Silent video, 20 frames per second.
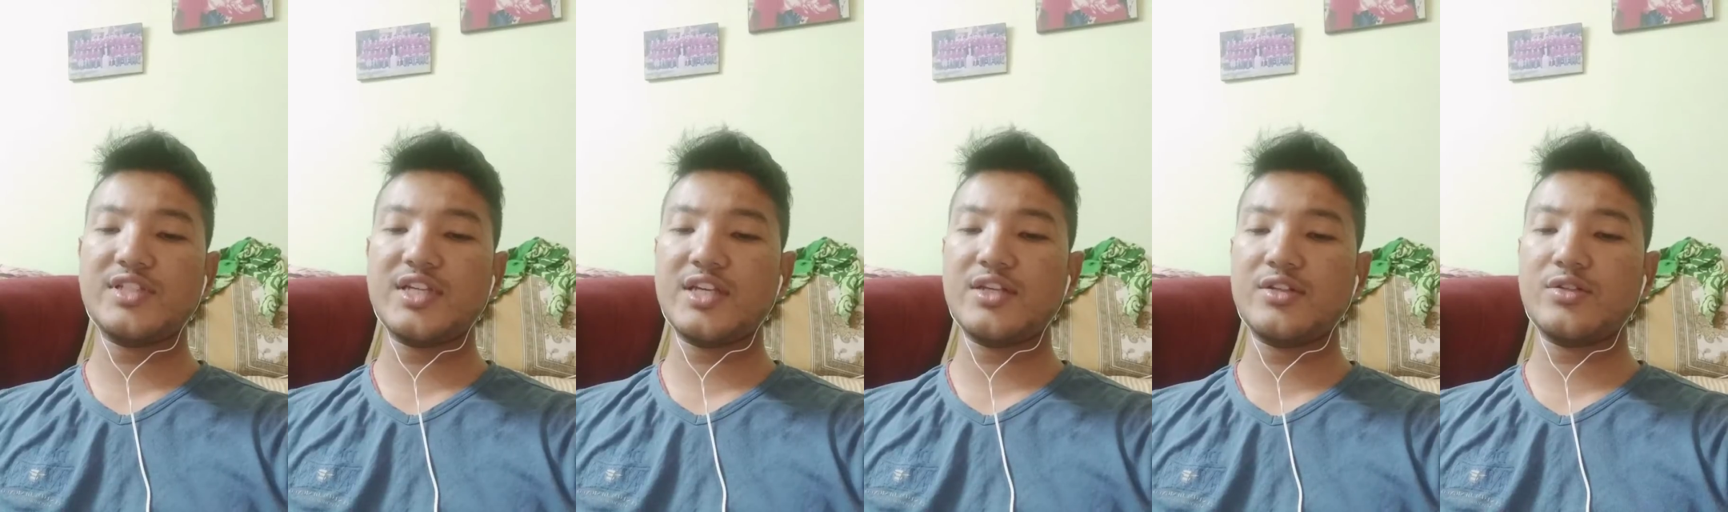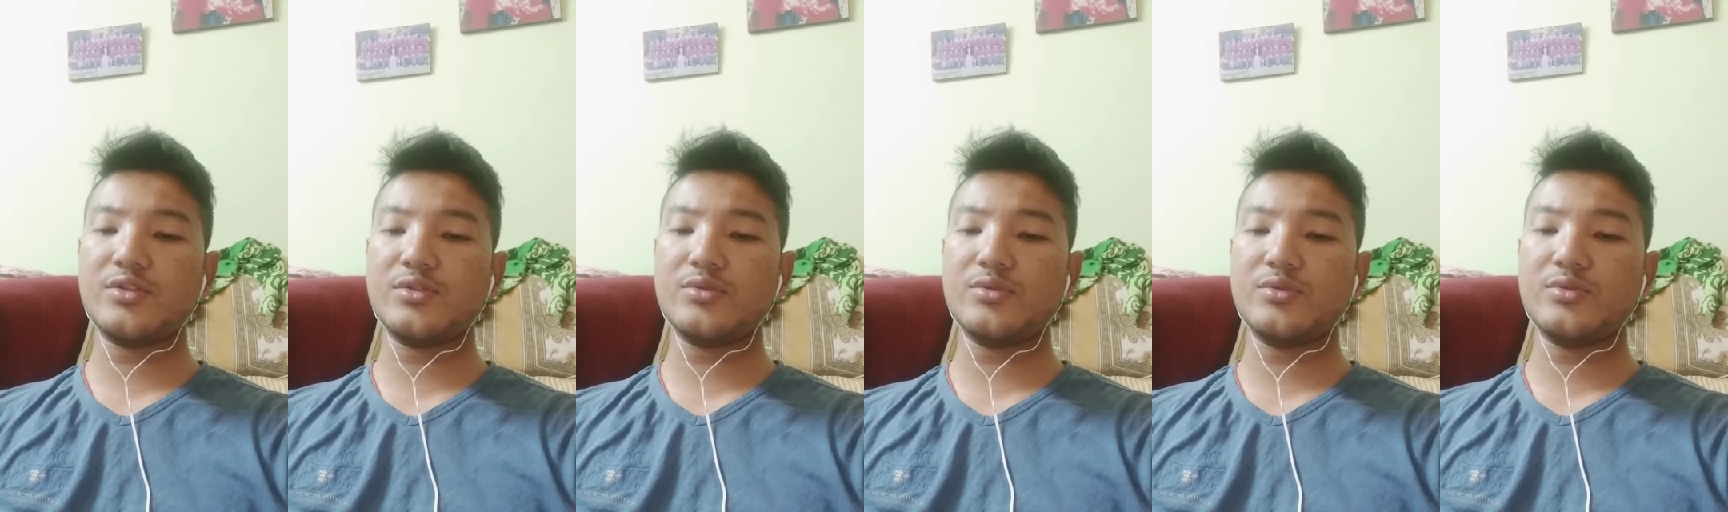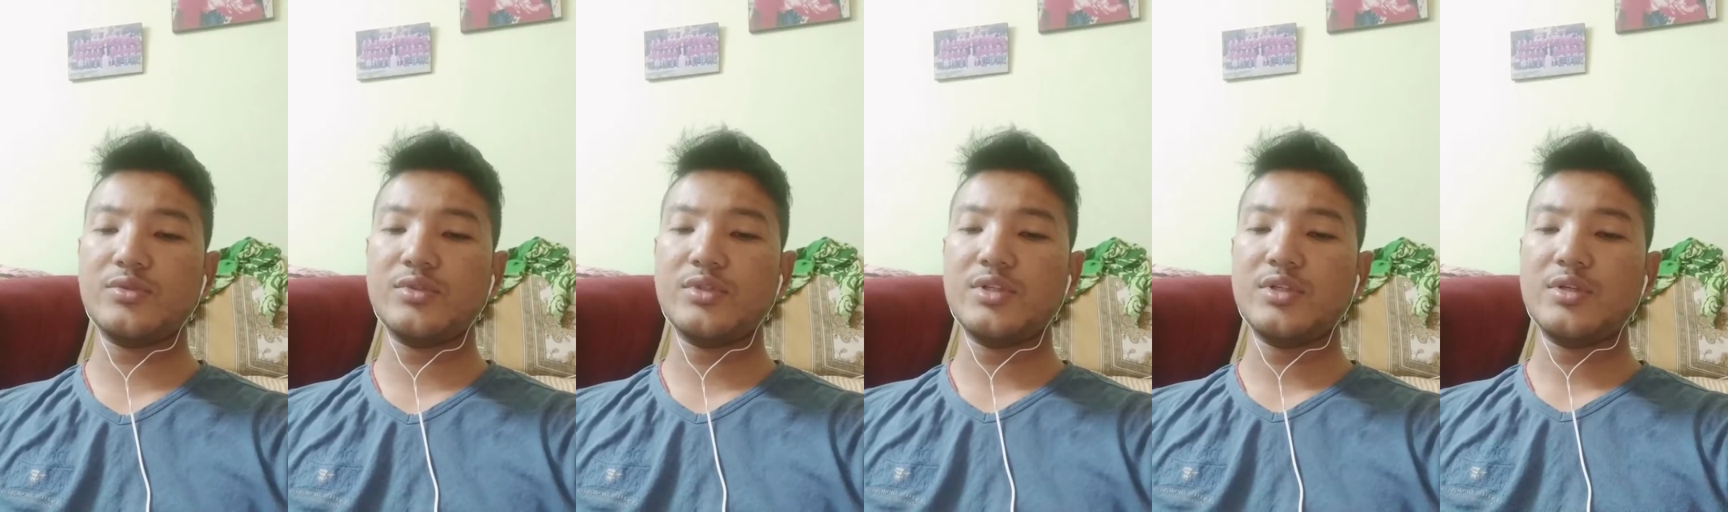tend to
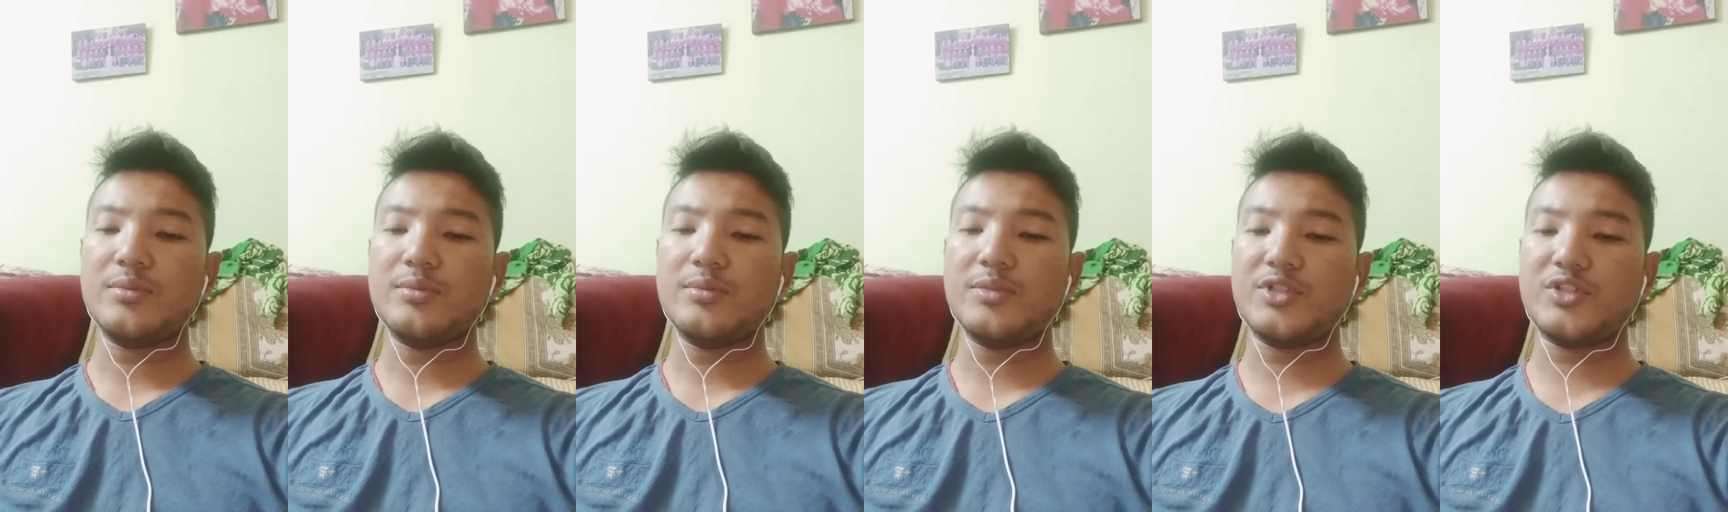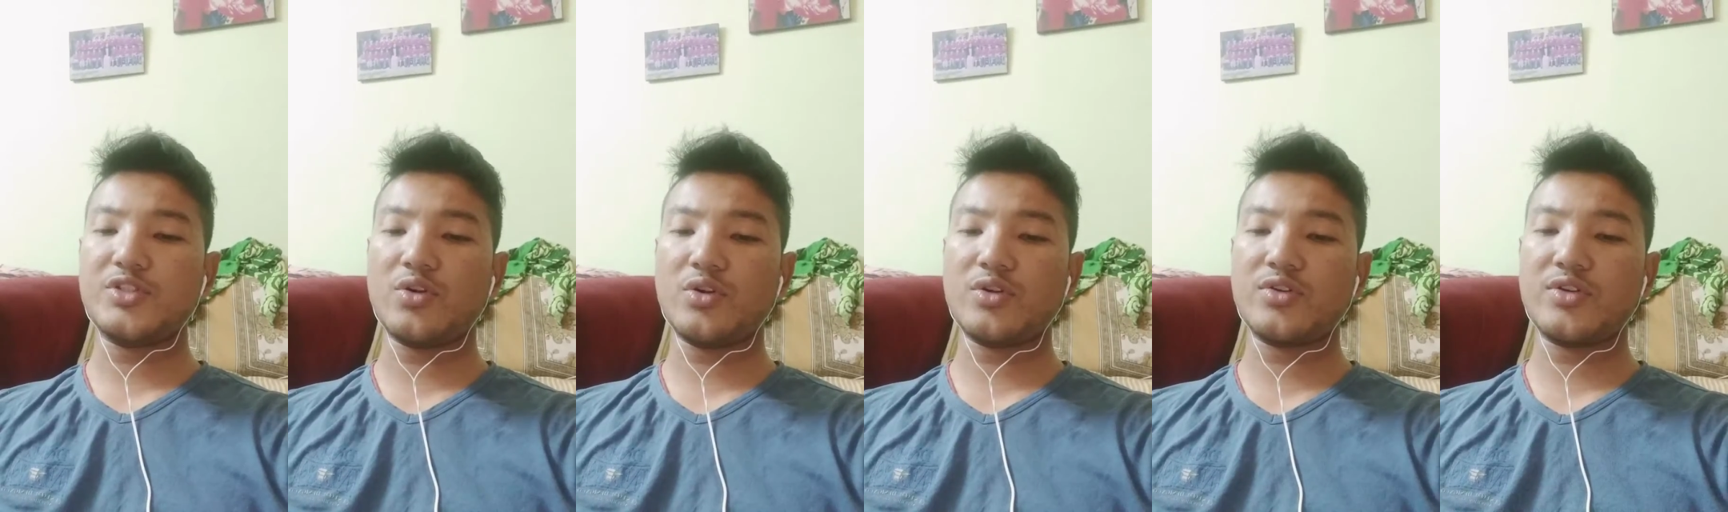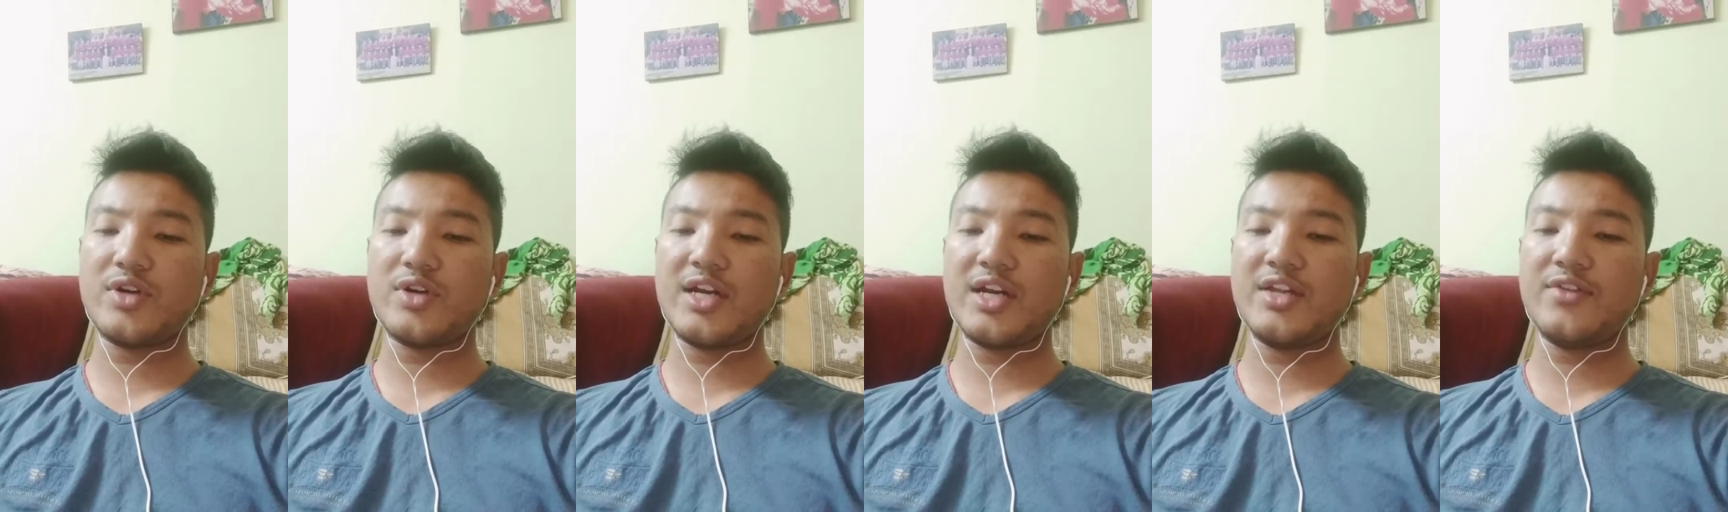be shorter,
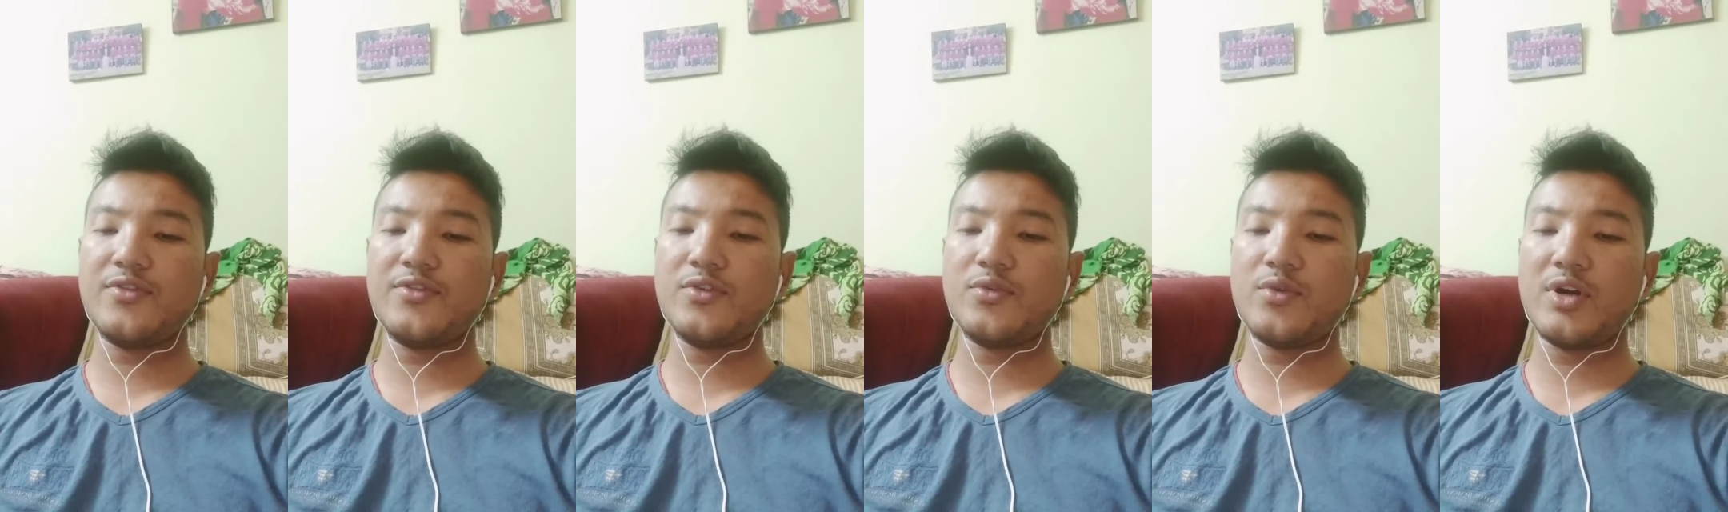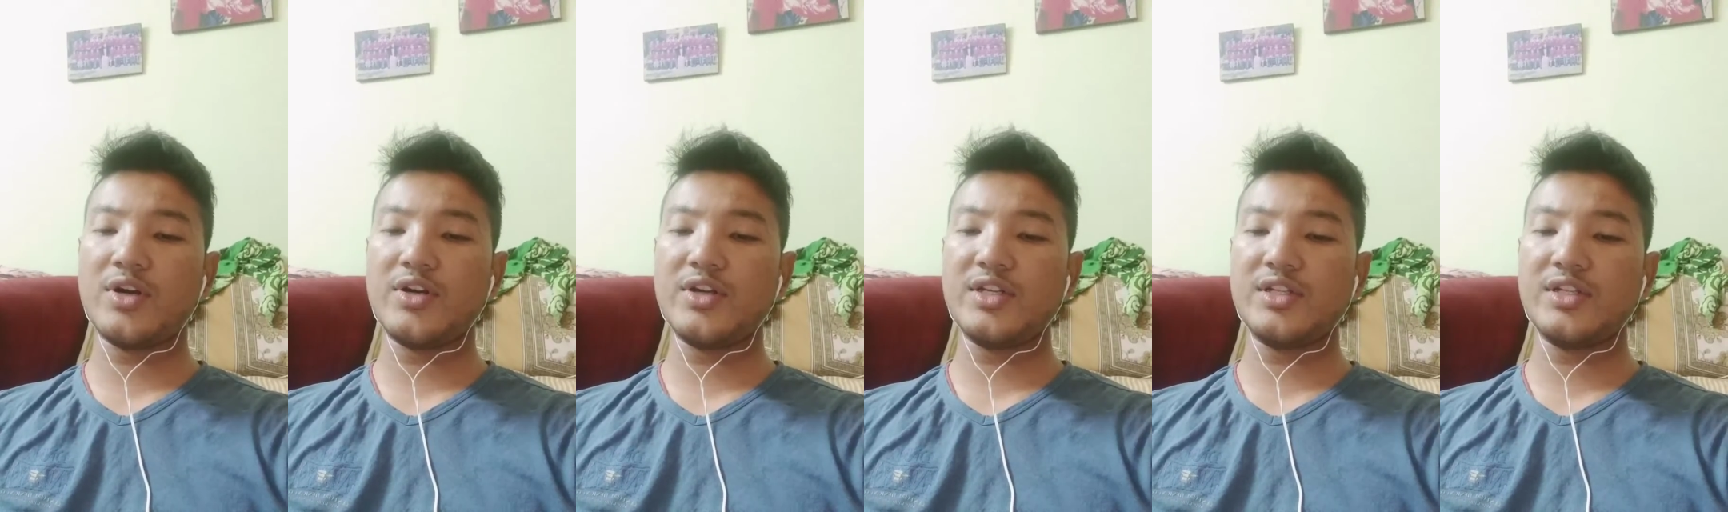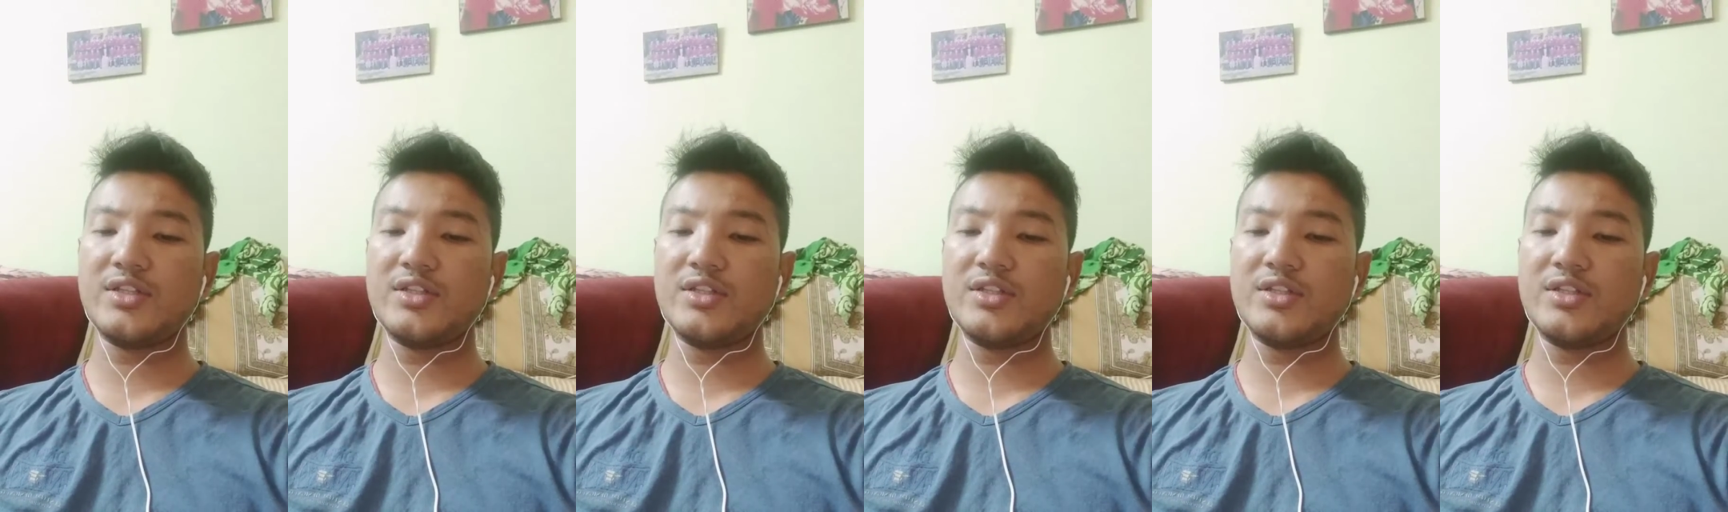and if you are in